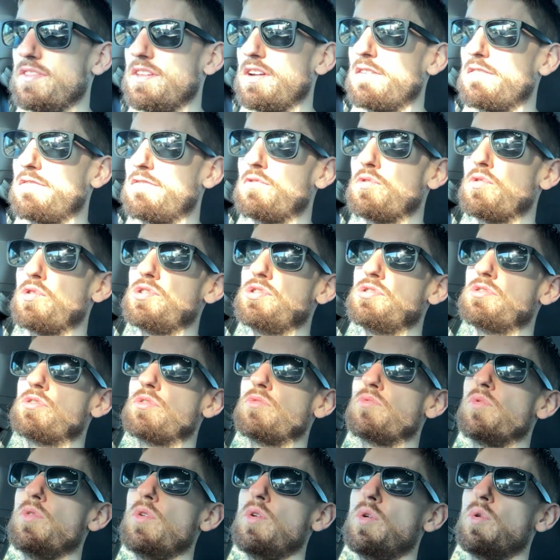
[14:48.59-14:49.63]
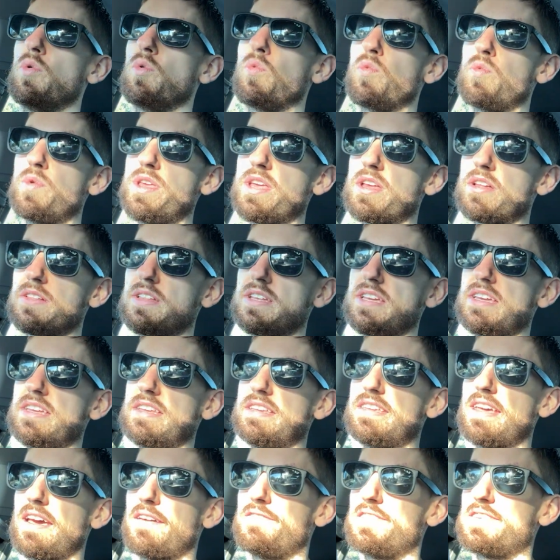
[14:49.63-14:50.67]
Therefore, your weekly
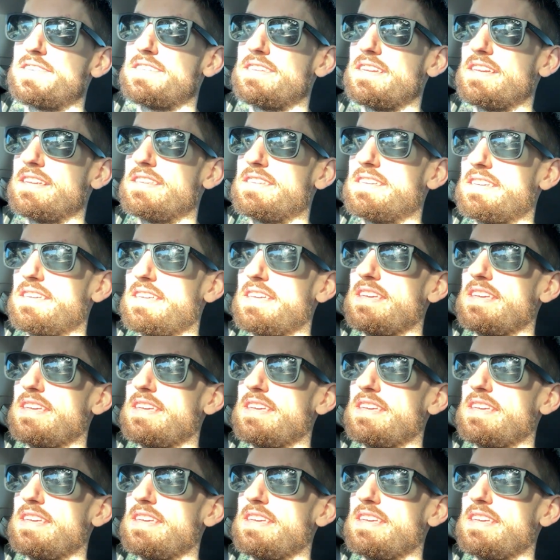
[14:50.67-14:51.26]
deficit